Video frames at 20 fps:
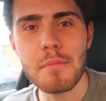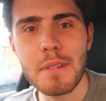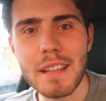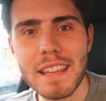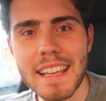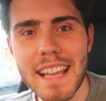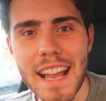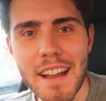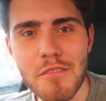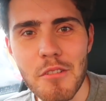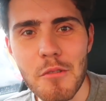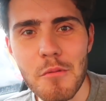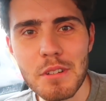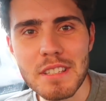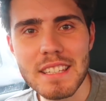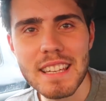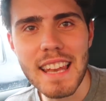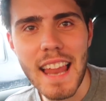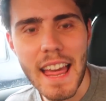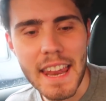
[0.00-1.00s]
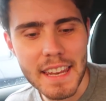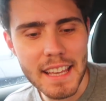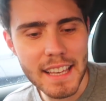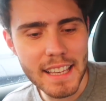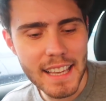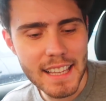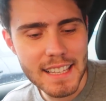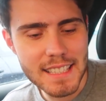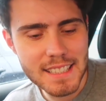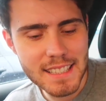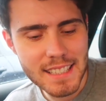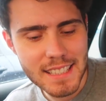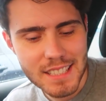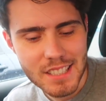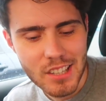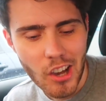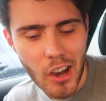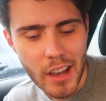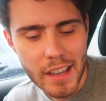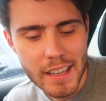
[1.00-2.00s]
But the camera was leant against the
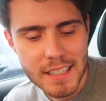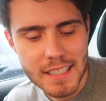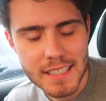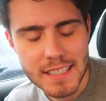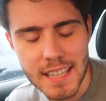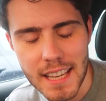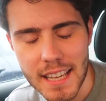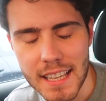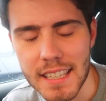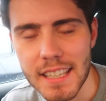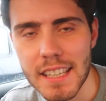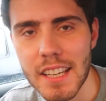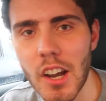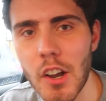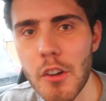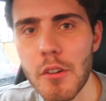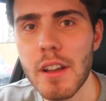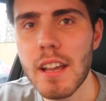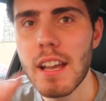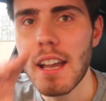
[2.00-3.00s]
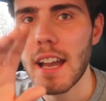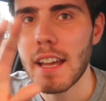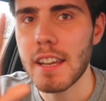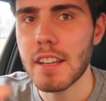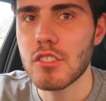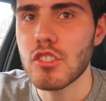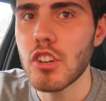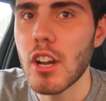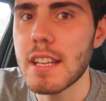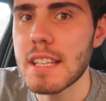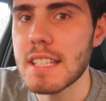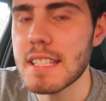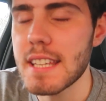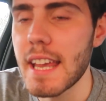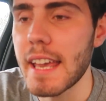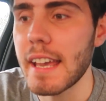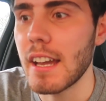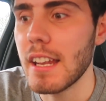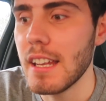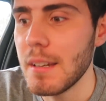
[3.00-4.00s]
side a second ago, and I tried to
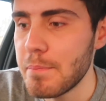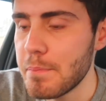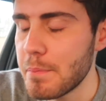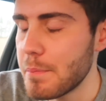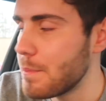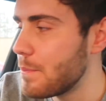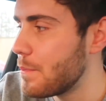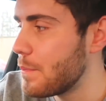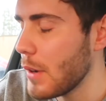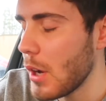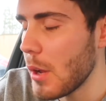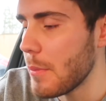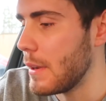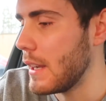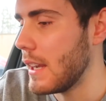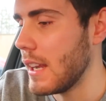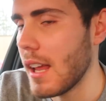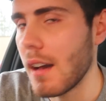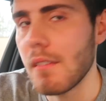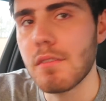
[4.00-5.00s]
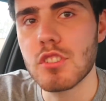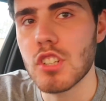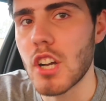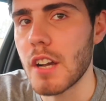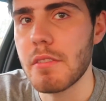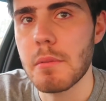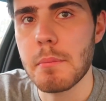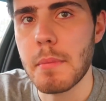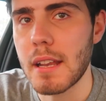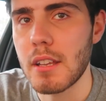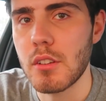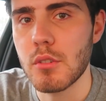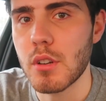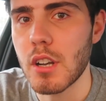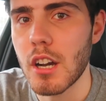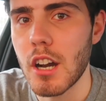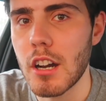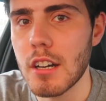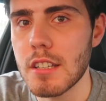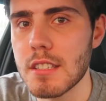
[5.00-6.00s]
say I blooming love driving manual
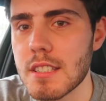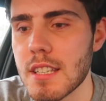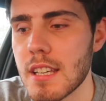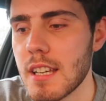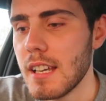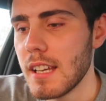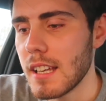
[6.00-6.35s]
cars.